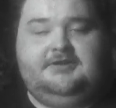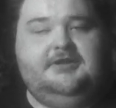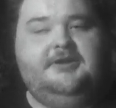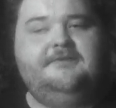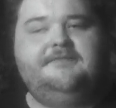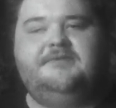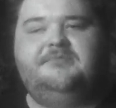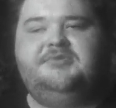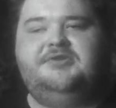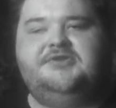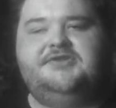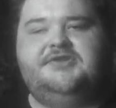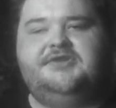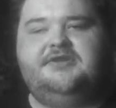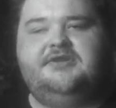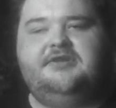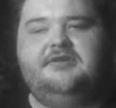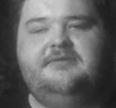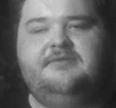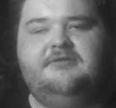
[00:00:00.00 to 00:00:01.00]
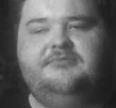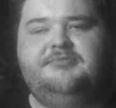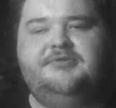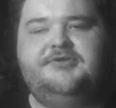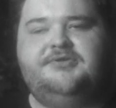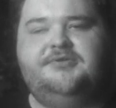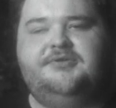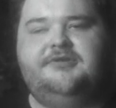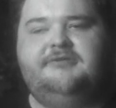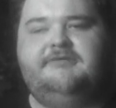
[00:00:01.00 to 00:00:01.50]
I love the music for
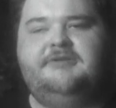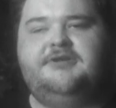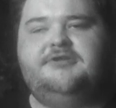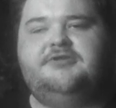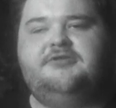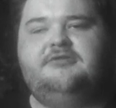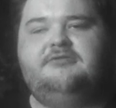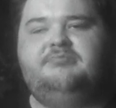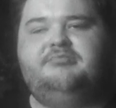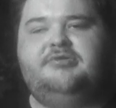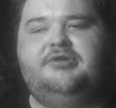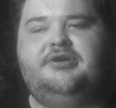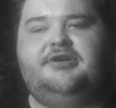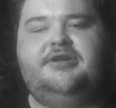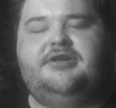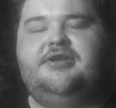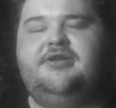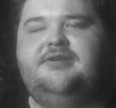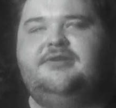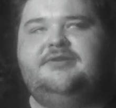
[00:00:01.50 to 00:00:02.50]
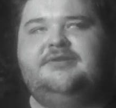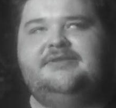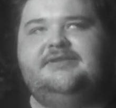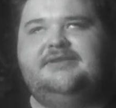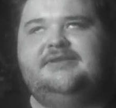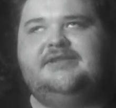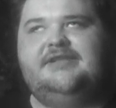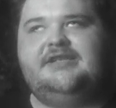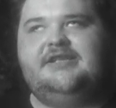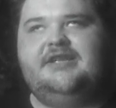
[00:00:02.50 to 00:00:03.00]
Matoran Adventure, but
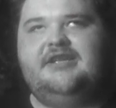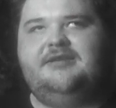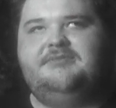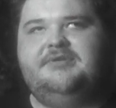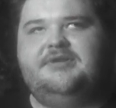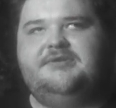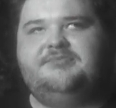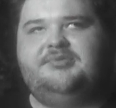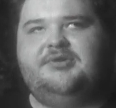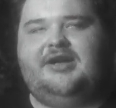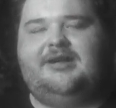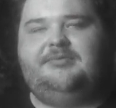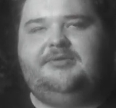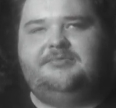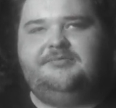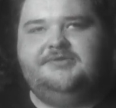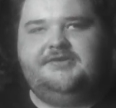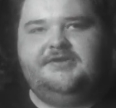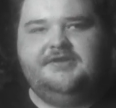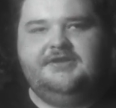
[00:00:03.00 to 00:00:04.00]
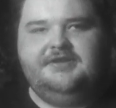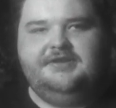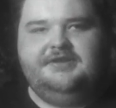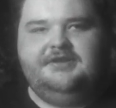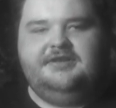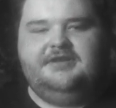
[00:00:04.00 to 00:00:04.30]
that game has problems.